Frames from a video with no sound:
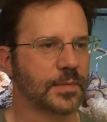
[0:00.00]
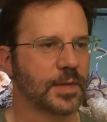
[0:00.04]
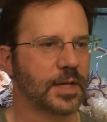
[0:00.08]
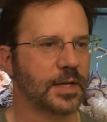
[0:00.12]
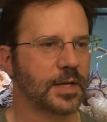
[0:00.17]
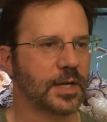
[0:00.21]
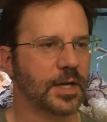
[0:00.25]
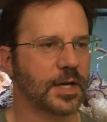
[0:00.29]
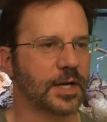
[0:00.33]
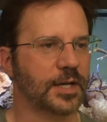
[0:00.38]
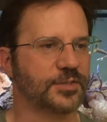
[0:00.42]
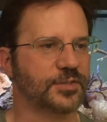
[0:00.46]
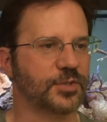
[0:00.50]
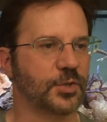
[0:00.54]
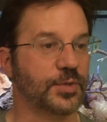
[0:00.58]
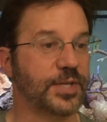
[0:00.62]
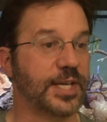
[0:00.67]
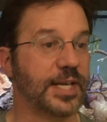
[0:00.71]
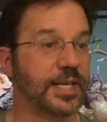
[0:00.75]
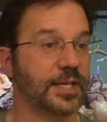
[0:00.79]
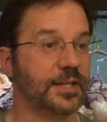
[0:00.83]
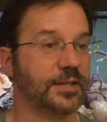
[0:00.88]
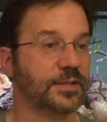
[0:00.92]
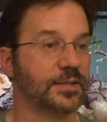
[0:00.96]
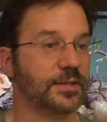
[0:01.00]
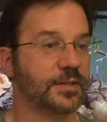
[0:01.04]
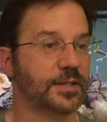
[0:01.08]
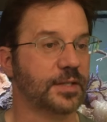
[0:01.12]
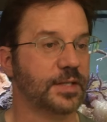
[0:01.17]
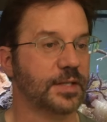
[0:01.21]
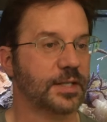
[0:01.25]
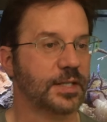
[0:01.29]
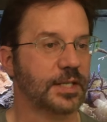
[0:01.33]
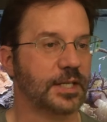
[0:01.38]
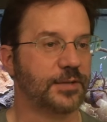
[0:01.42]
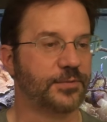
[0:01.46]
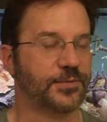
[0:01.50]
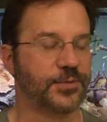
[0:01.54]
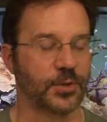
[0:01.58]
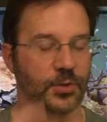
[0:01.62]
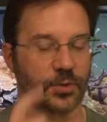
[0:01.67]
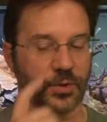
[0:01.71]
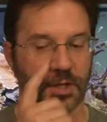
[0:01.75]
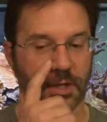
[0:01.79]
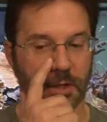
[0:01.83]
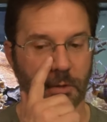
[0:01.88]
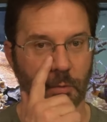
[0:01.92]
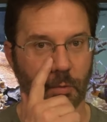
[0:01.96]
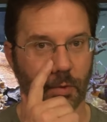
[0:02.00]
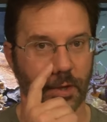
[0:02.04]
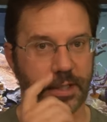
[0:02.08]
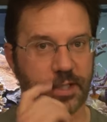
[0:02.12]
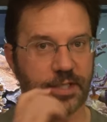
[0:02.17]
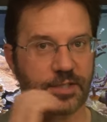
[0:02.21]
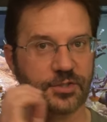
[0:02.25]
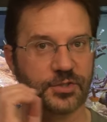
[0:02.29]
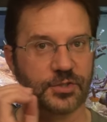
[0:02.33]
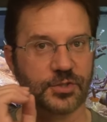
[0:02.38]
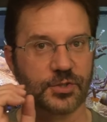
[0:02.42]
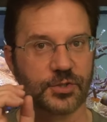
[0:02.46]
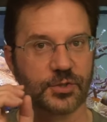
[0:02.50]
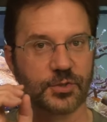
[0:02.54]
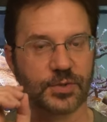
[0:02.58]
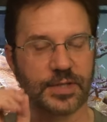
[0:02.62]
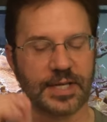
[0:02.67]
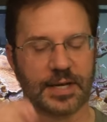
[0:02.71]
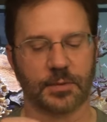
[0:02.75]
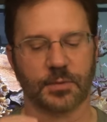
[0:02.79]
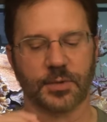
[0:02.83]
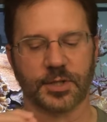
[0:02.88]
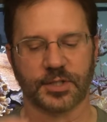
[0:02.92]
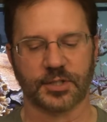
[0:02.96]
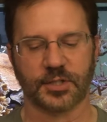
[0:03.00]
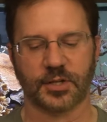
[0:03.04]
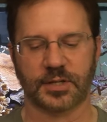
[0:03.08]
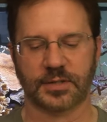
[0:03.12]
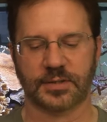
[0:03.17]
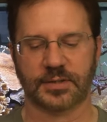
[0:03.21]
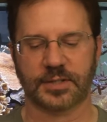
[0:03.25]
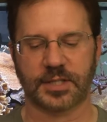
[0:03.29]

Uh, so Keith, if you're uh, wanting to get one,